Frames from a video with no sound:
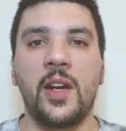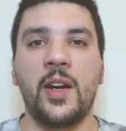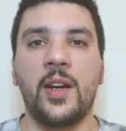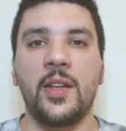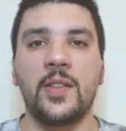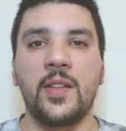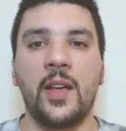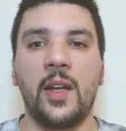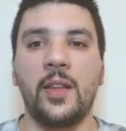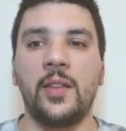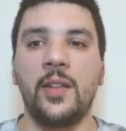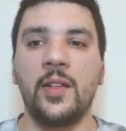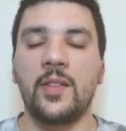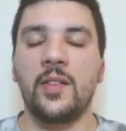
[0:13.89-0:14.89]
guys,
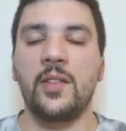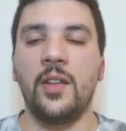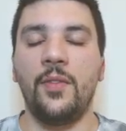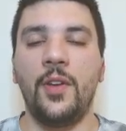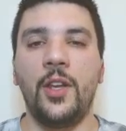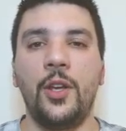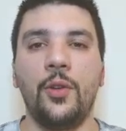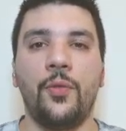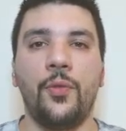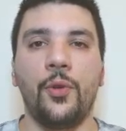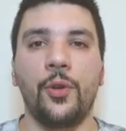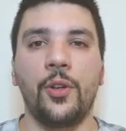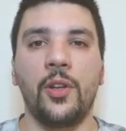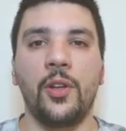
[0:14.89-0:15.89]
and this is the video
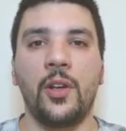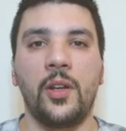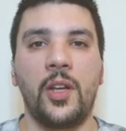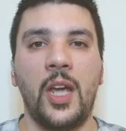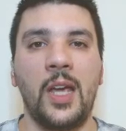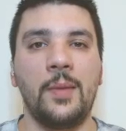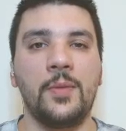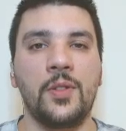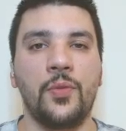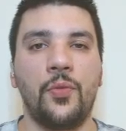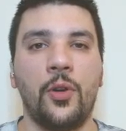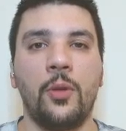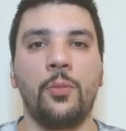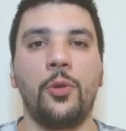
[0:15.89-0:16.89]
for the games
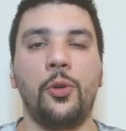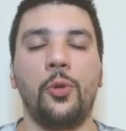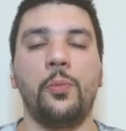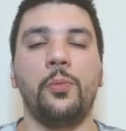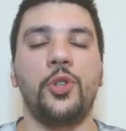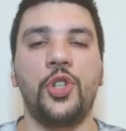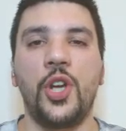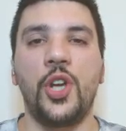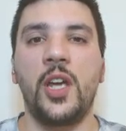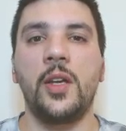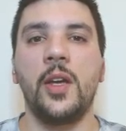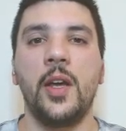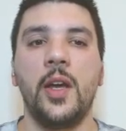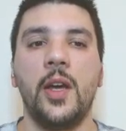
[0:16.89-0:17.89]
from Group J.